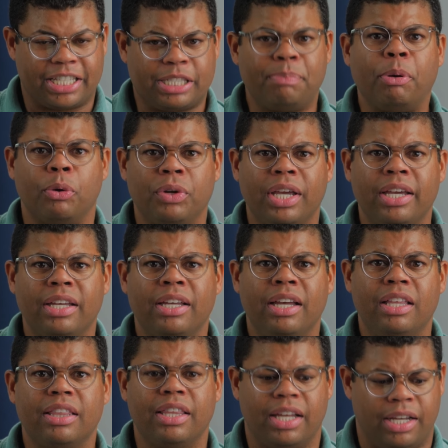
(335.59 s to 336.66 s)
spooning
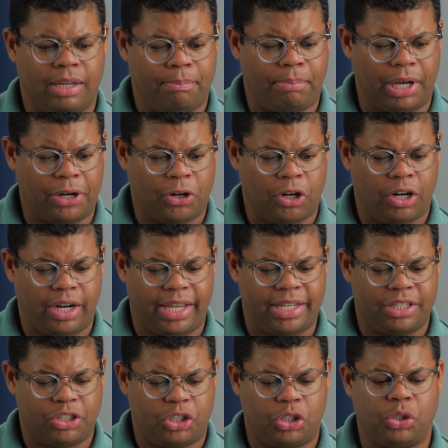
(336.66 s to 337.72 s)
the butter
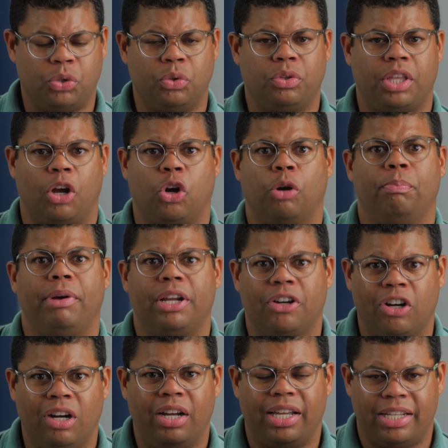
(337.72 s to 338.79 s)
into the herb
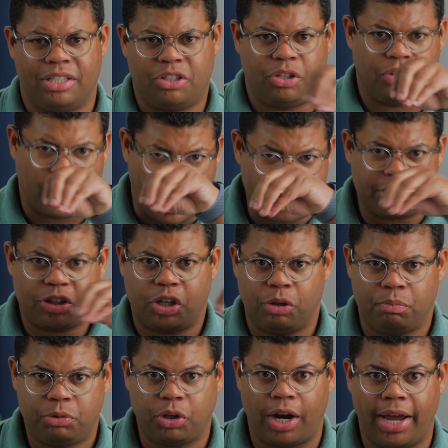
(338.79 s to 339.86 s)
butter into the ice
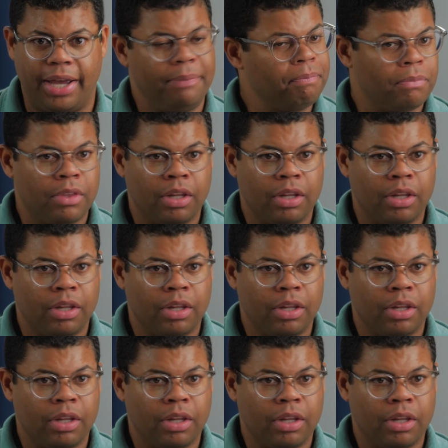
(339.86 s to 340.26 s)
cube tray.